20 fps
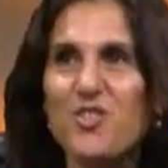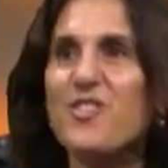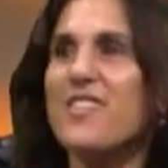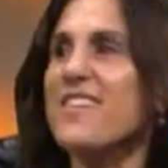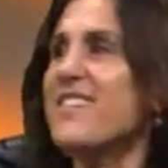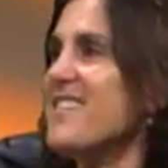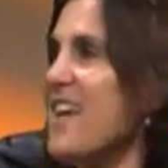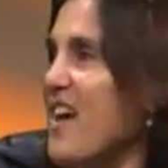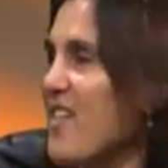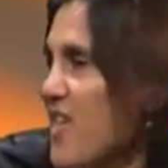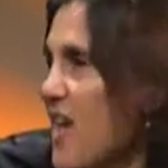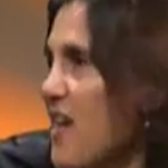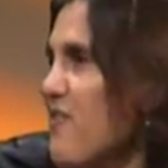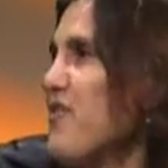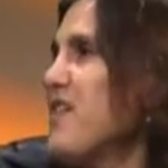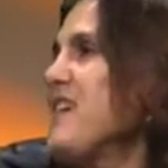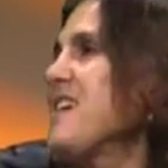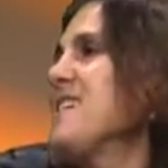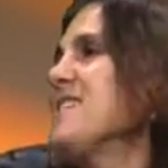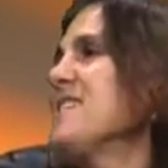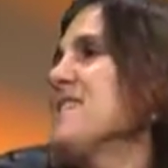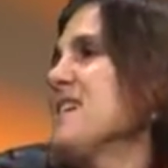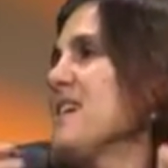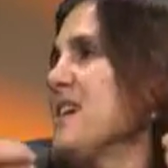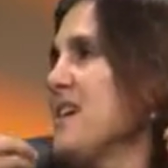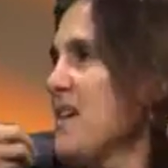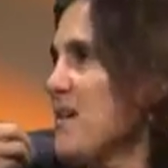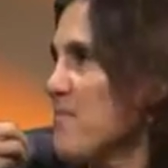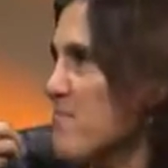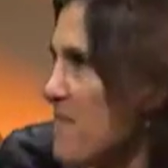the South African
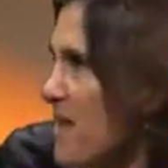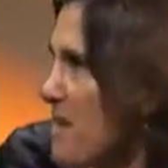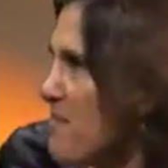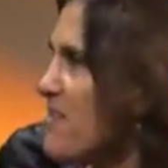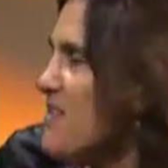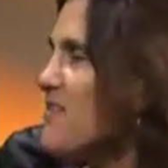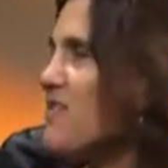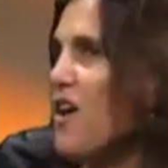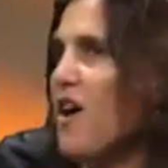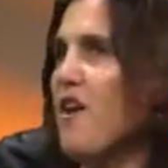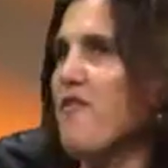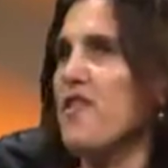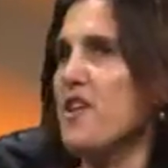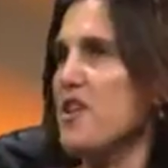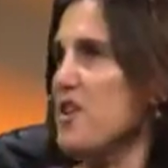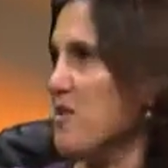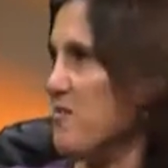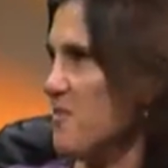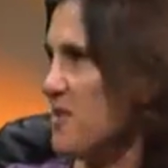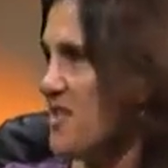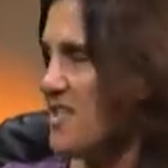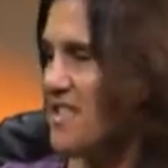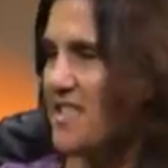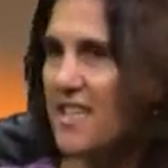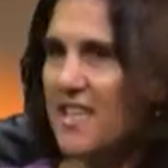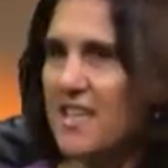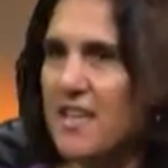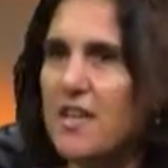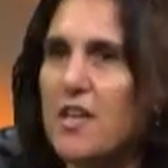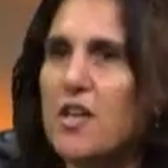members of the
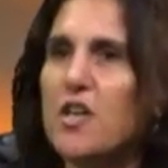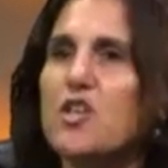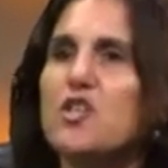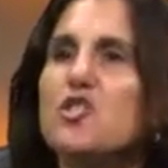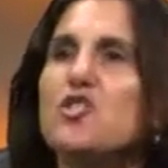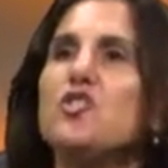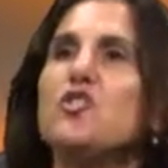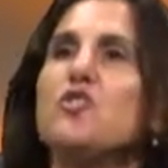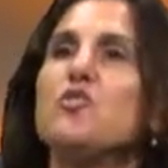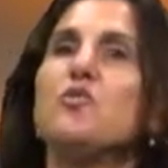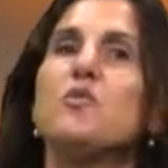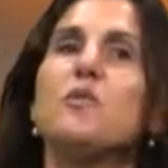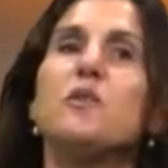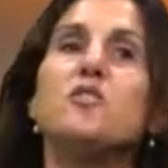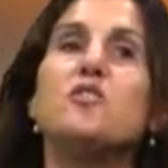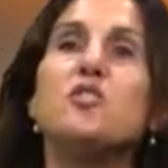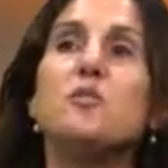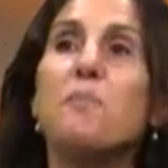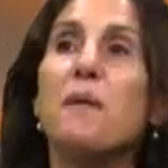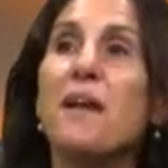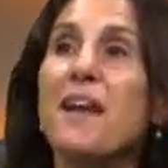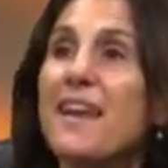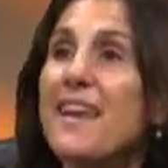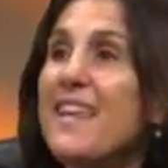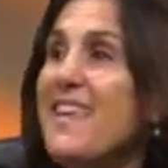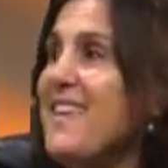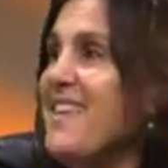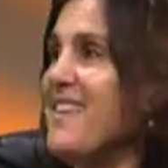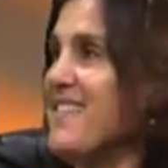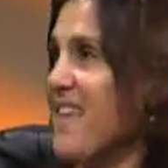community, to
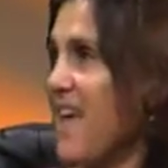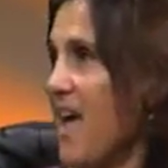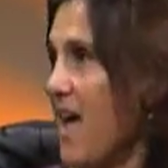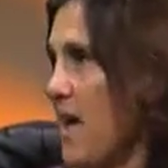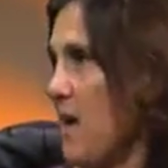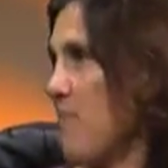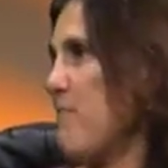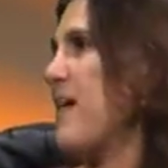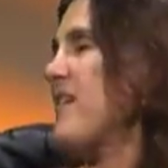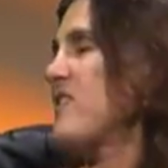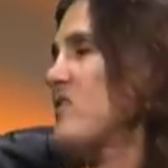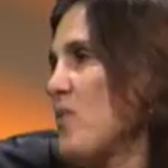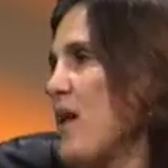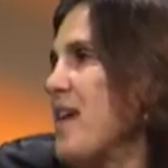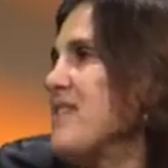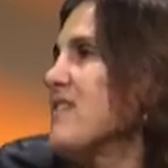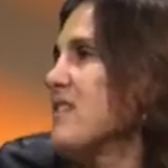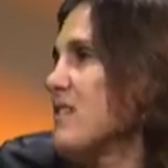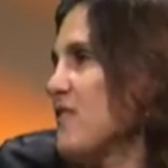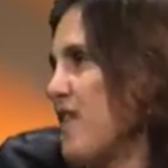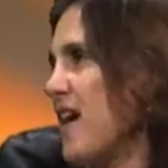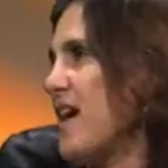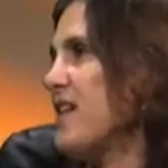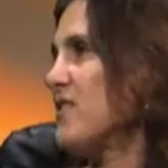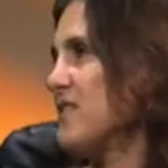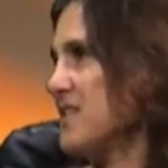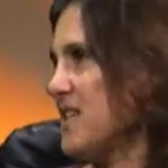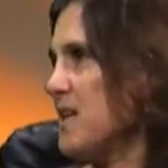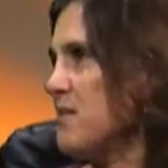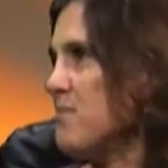please help us raise this final
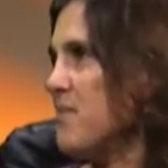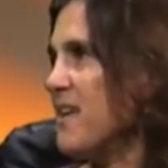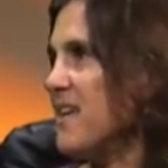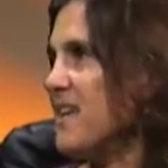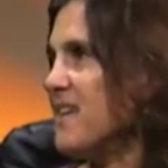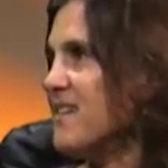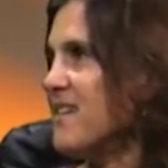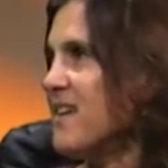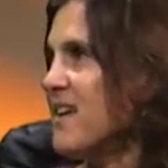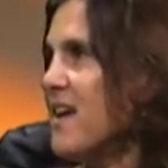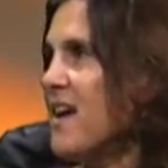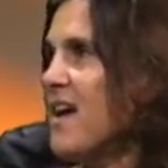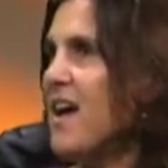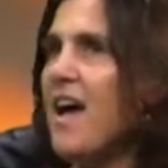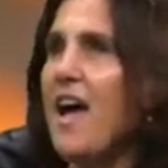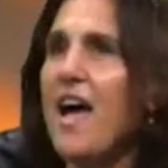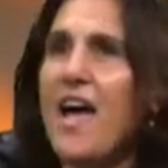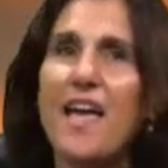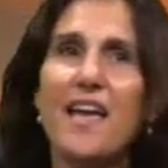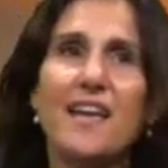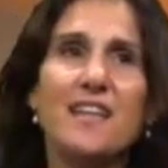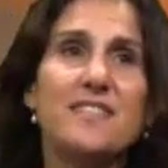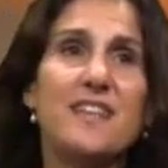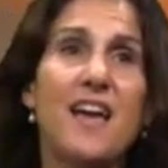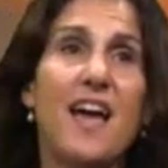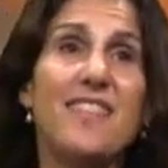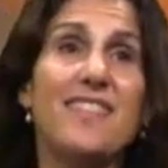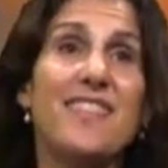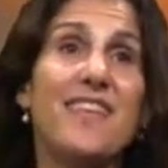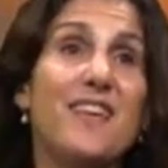10 million. And
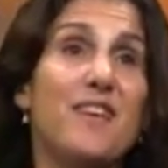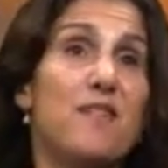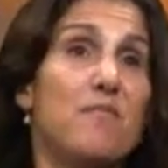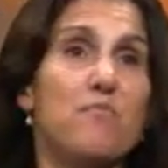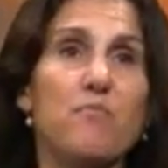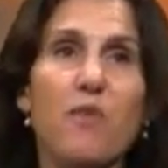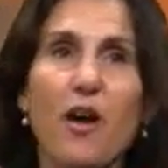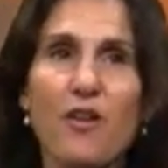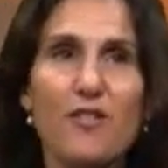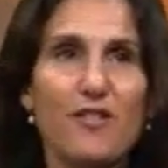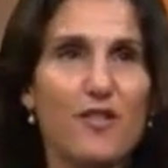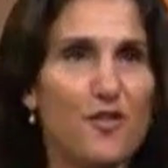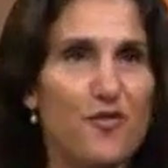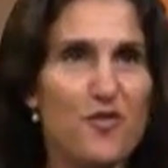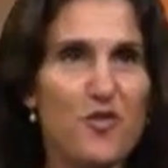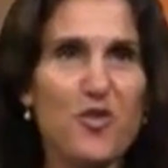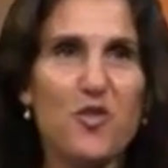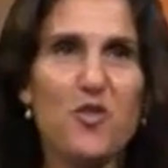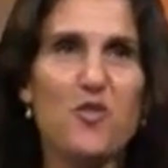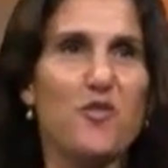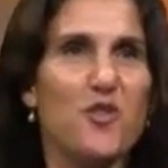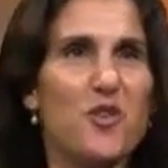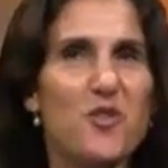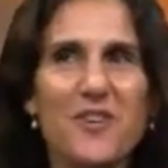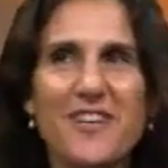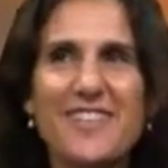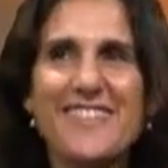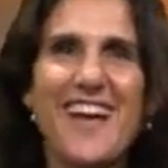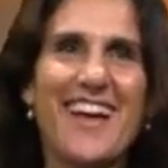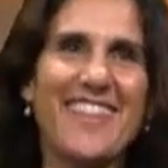I think most of you
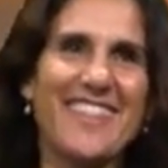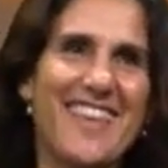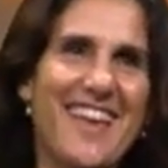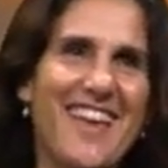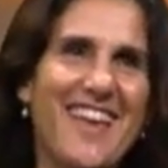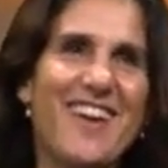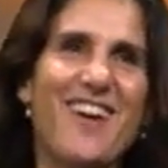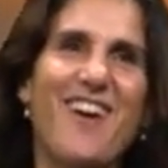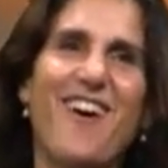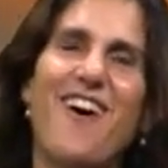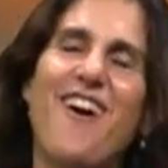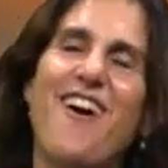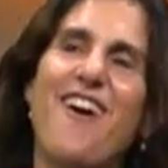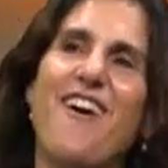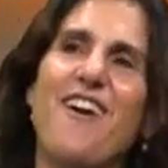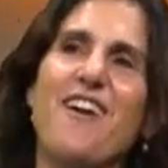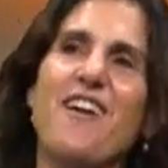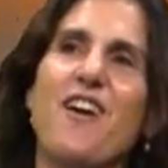viewers out there are